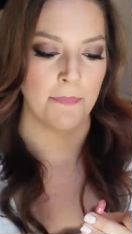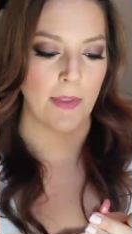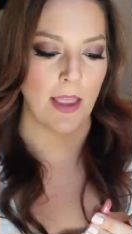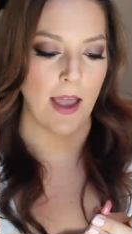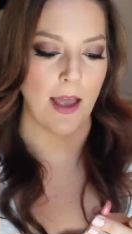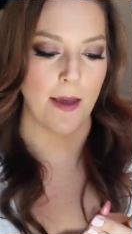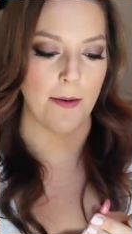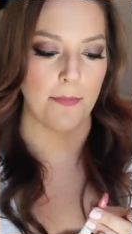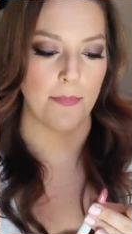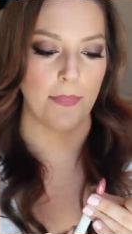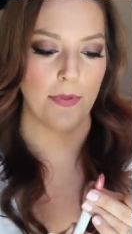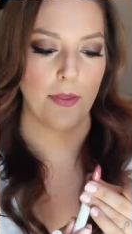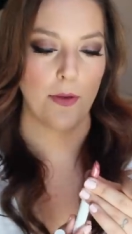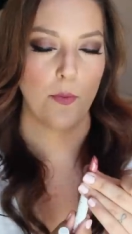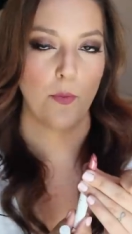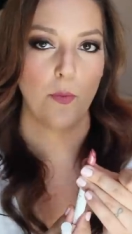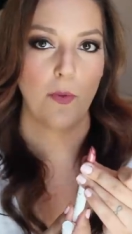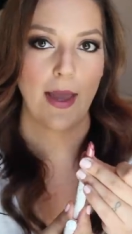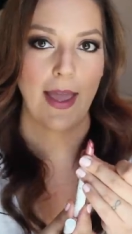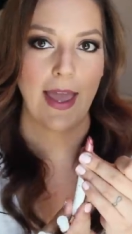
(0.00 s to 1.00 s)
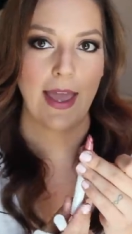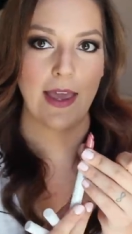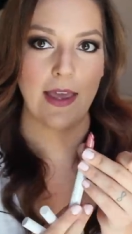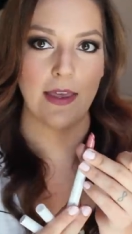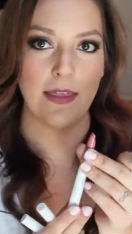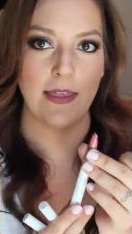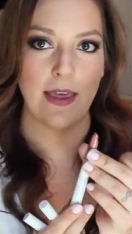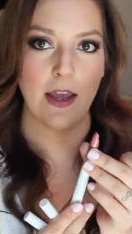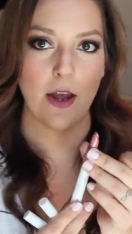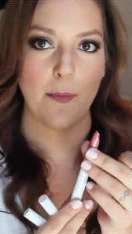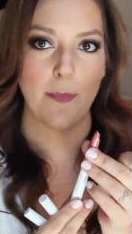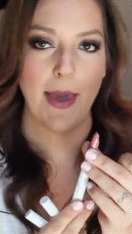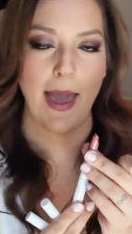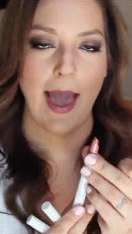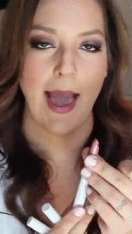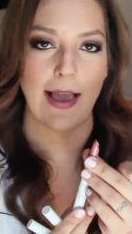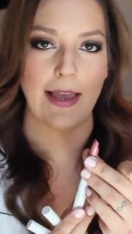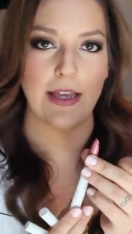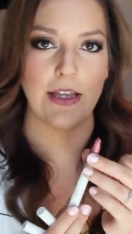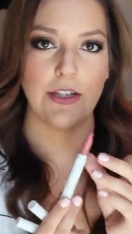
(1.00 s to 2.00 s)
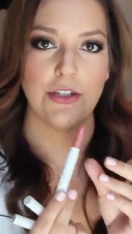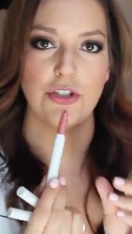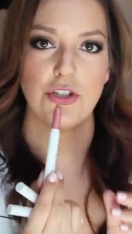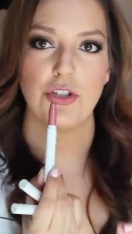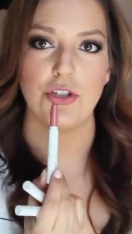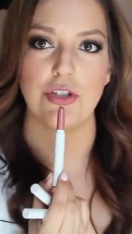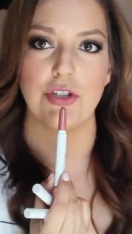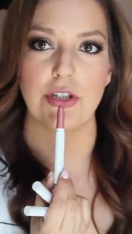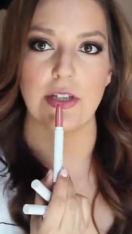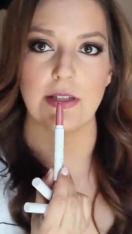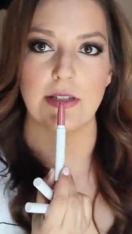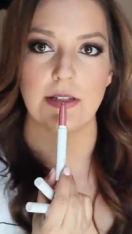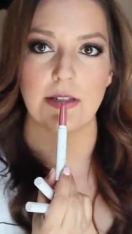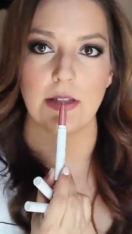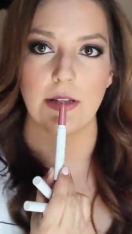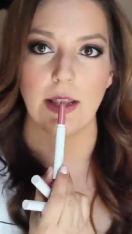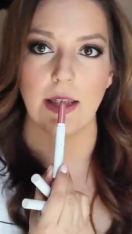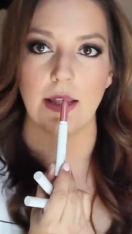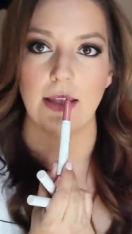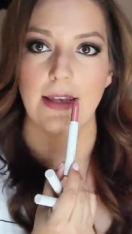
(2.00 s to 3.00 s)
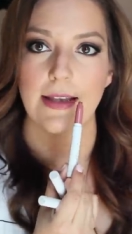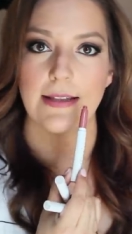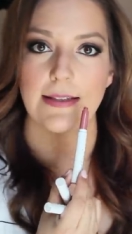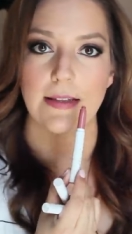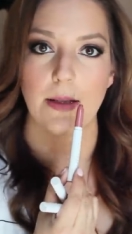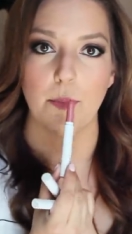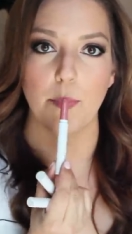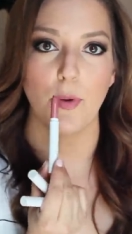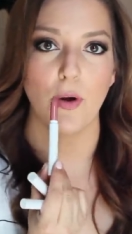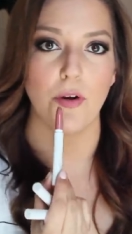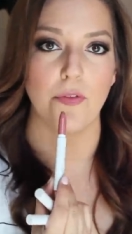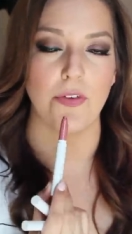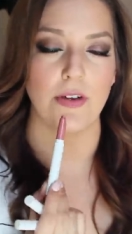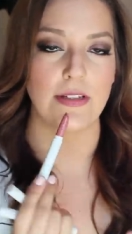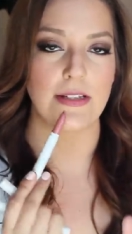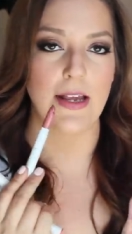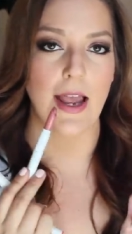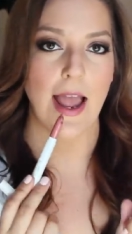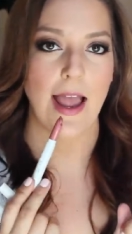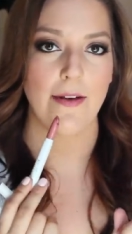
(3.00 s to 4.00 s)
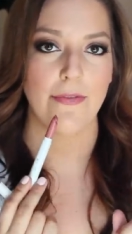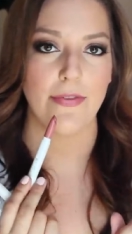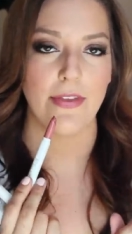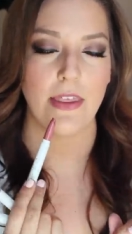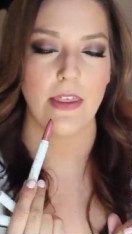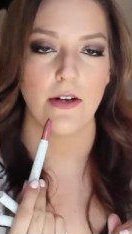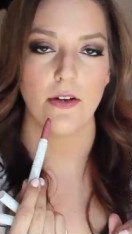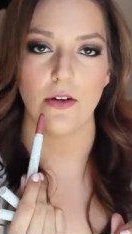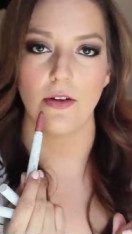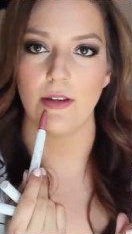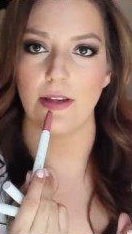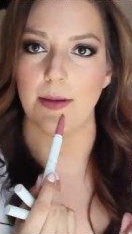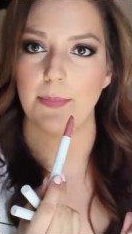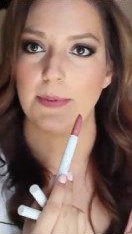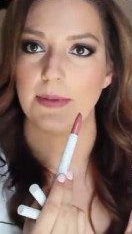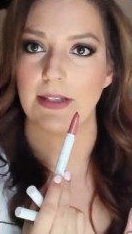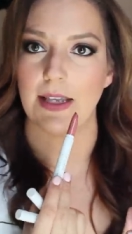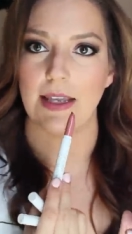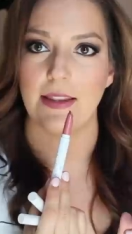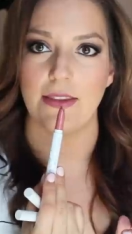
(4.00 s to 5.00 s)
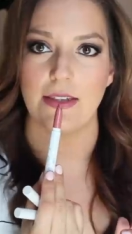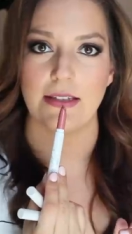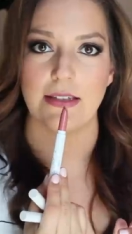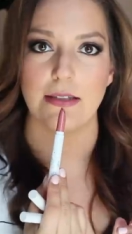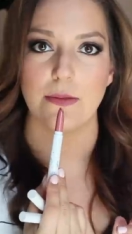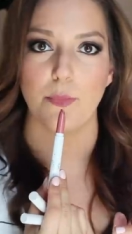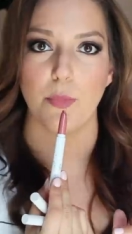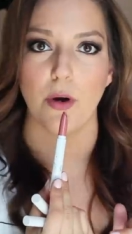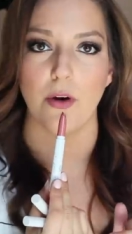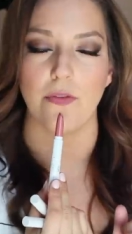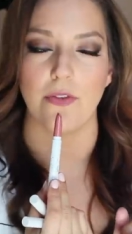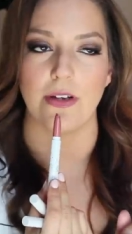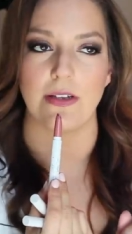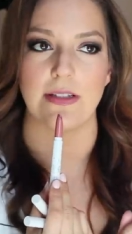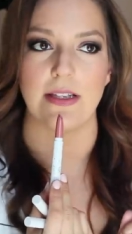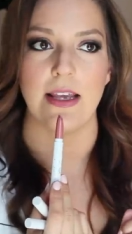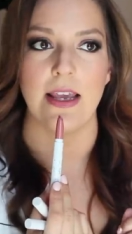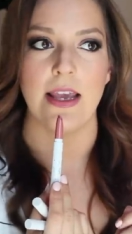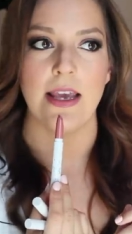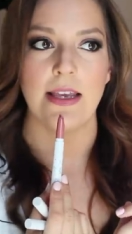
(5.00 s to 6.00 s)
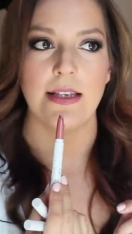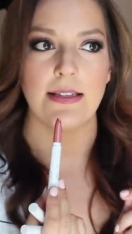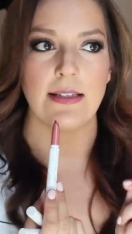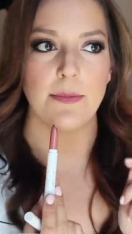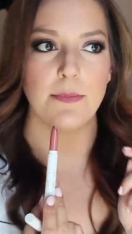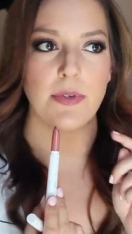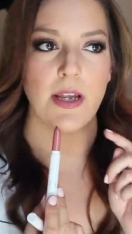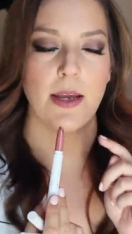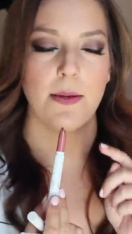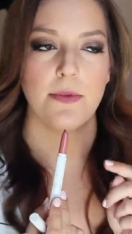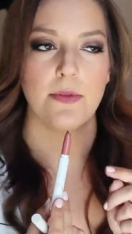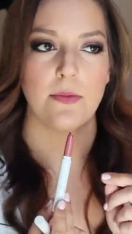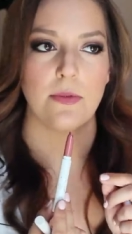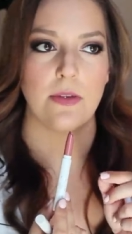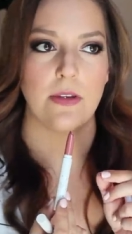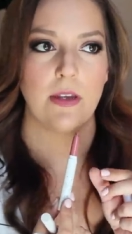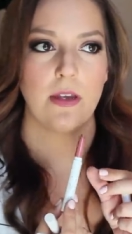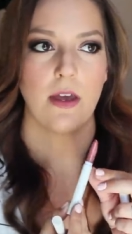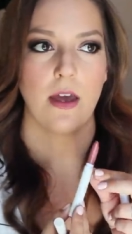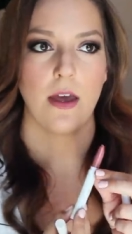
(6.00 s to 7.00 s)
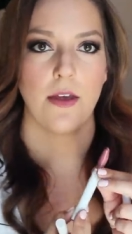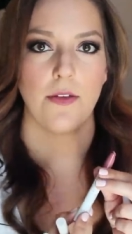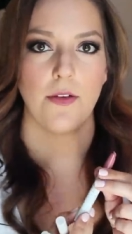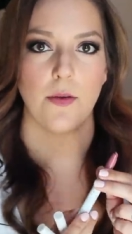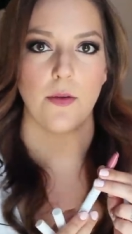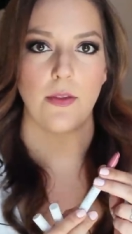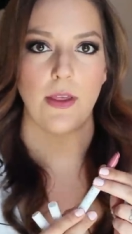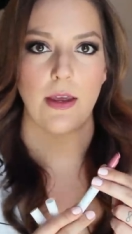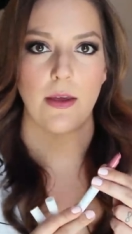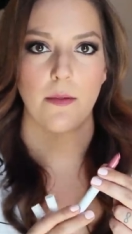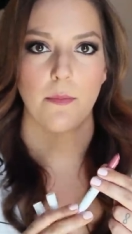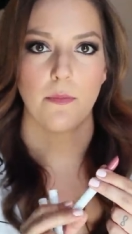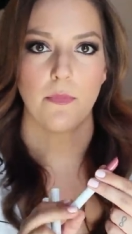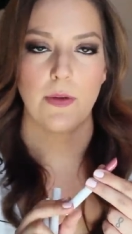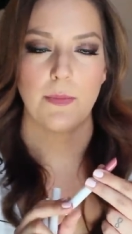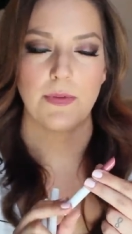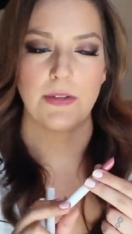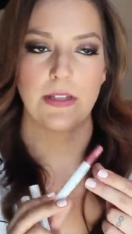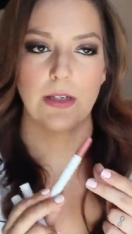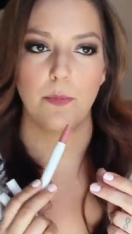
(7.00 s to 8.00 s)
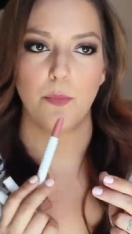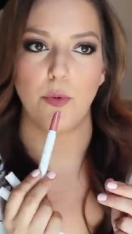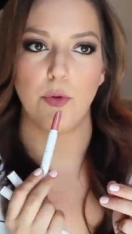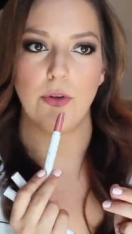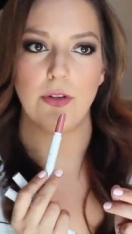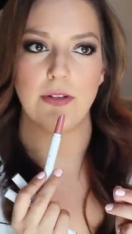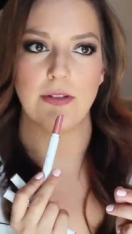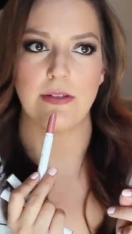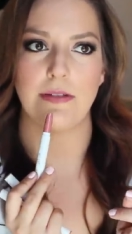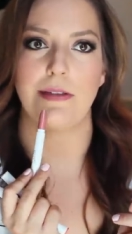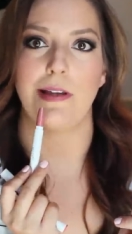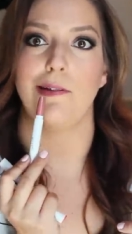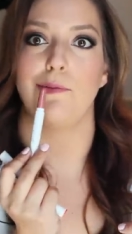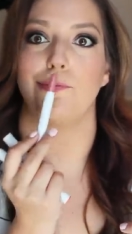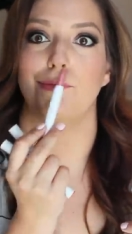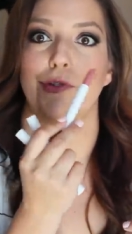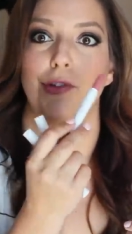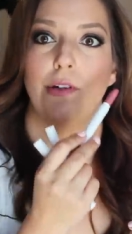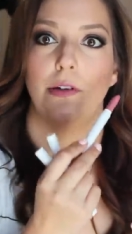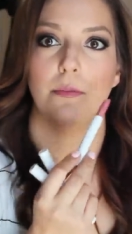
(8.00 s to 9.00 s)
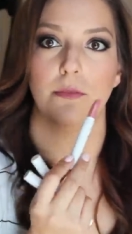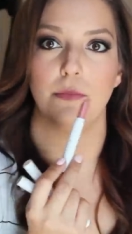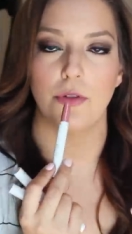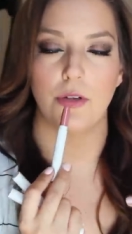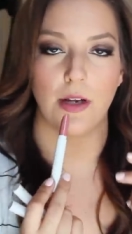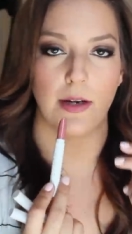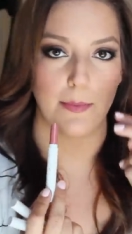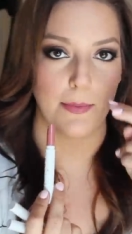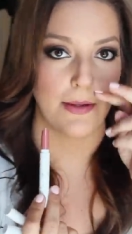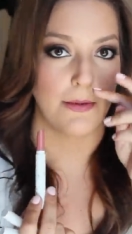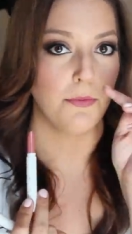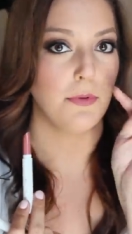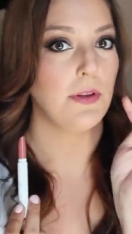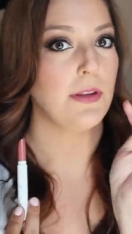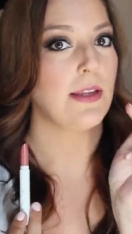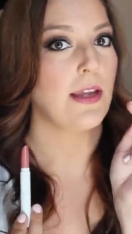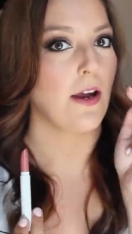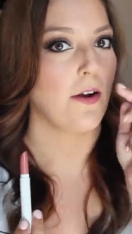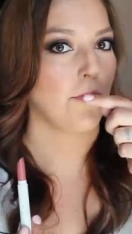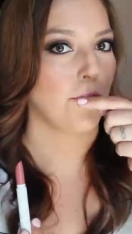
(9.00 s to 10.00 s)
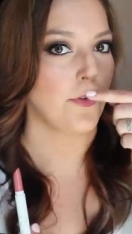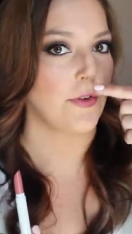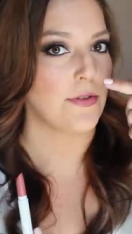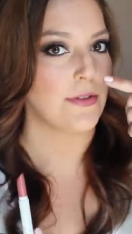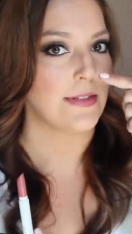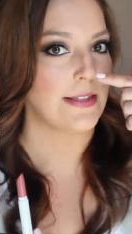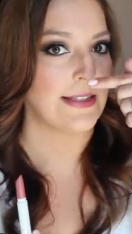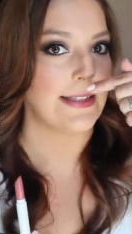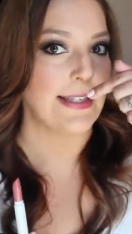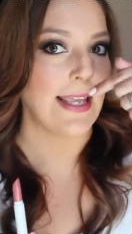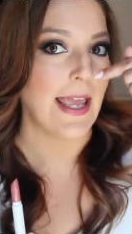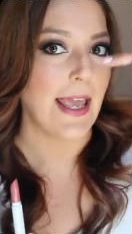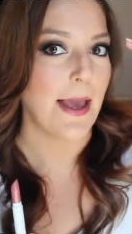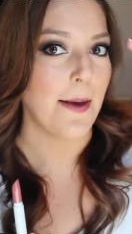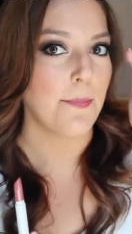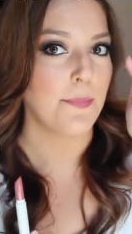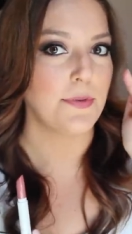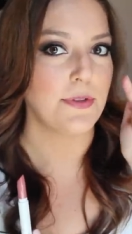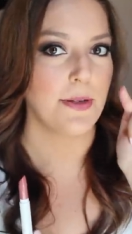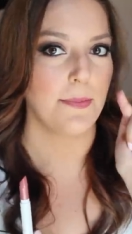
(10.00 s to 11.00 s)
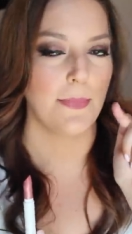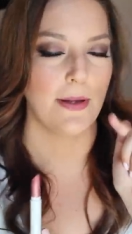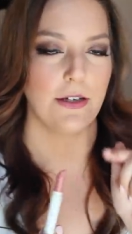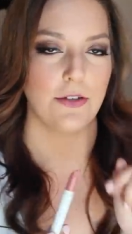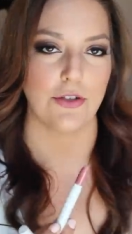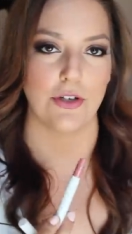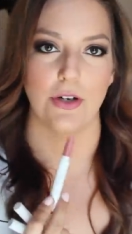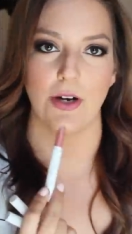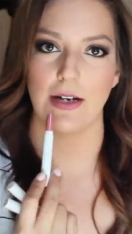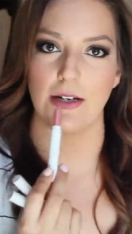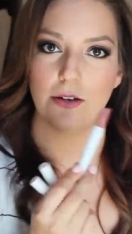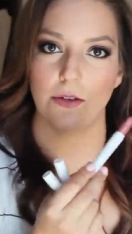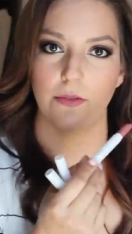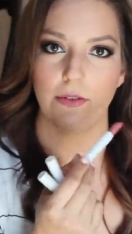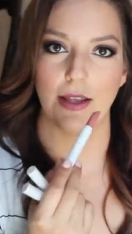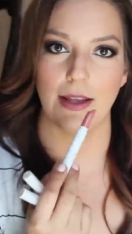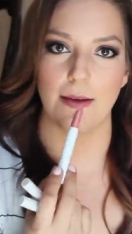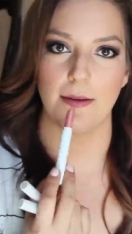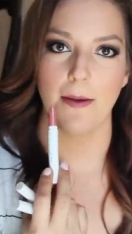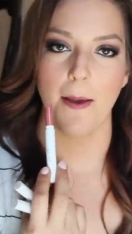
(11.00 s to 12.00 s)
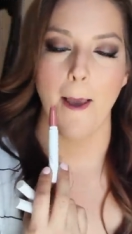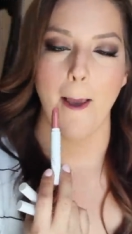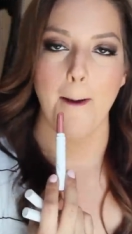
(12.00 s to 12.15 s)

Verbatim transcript: Um, the way they are packaged just like gets perfect. I have thinner lips and this is perfect. Sometimes with the other like lipstick bullets it's like you gotta be really careful use the tip to make sure I don't like